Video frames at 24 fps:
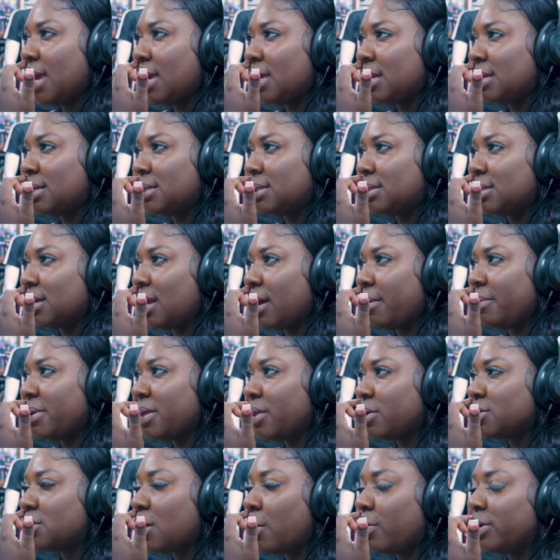I
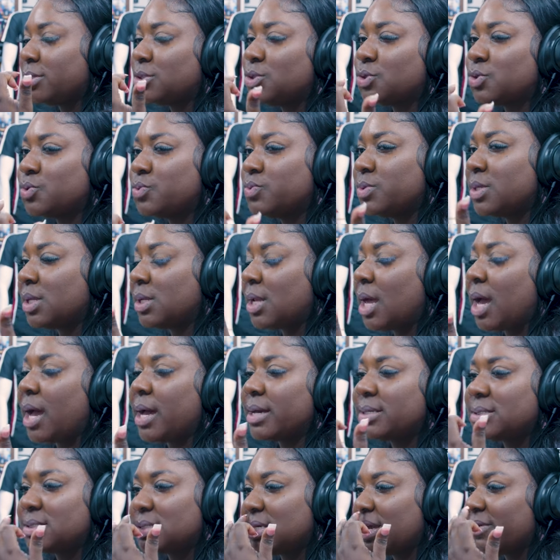mean, there's always truth and
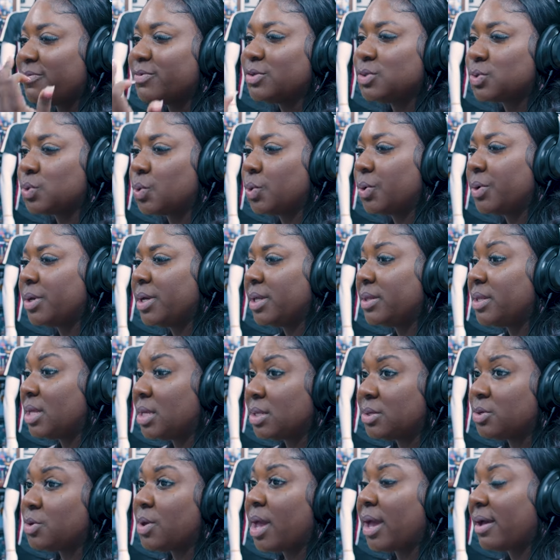lies to every story, and
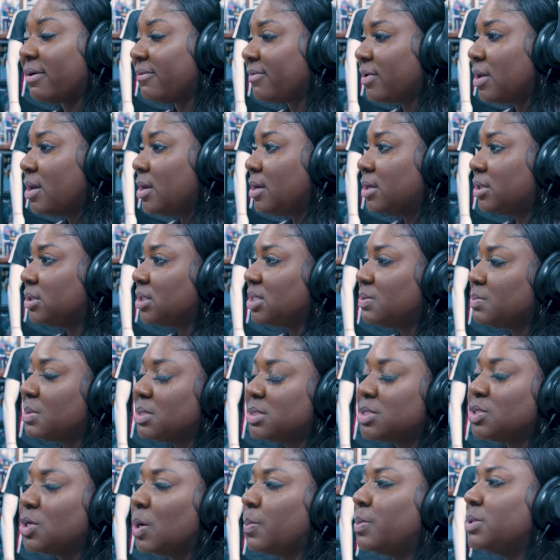then you have just
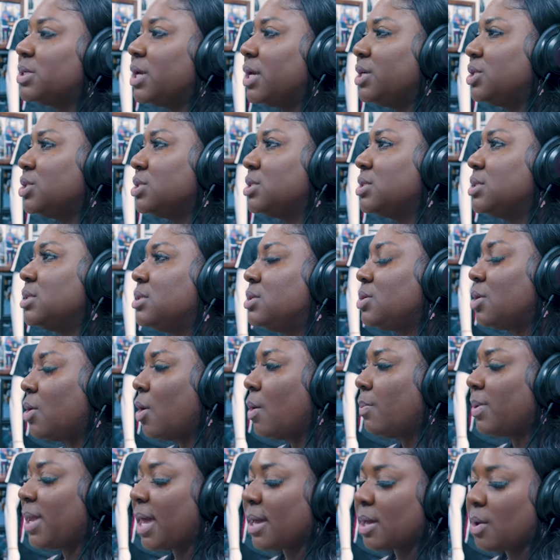misinterpretations. And you
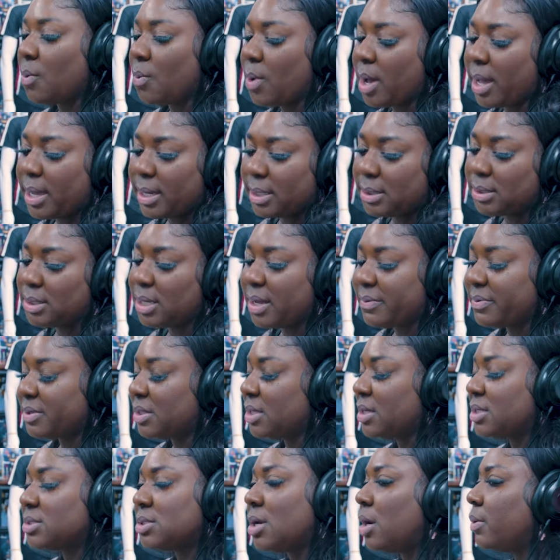know, on black and white,
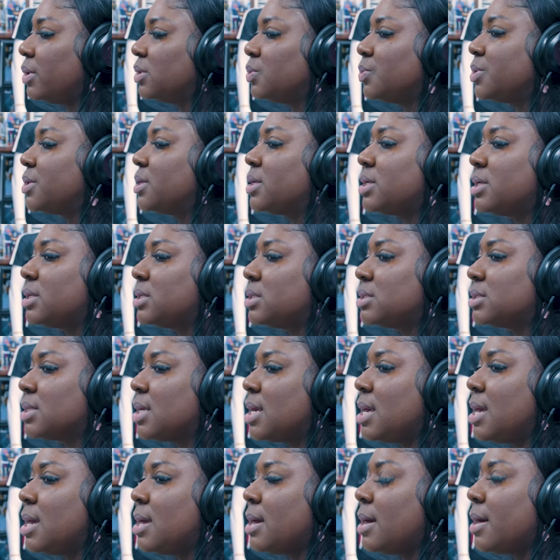everything is always what it
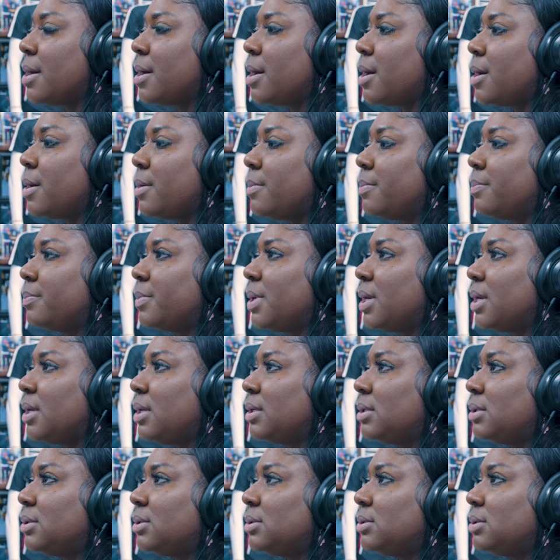is.
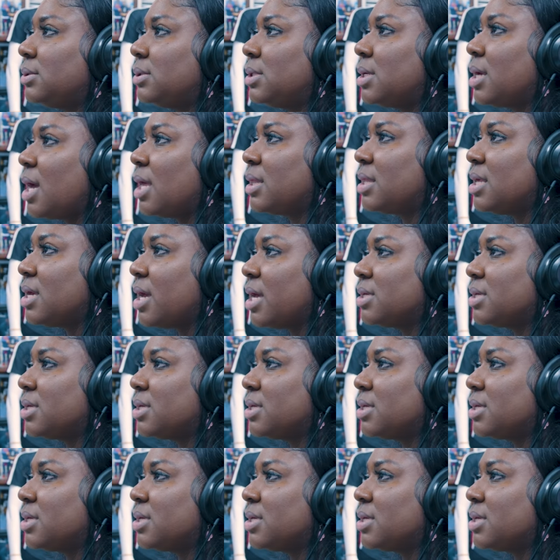And I